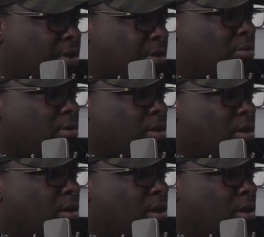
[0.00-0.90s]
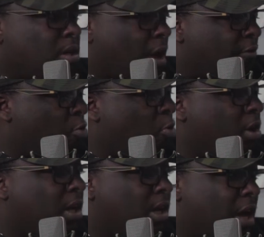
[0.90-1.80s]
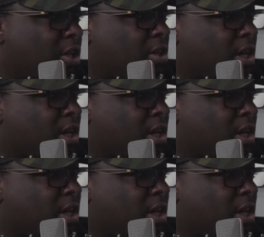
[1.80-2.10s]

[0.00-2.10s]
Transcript: you. Now, if you want to allow your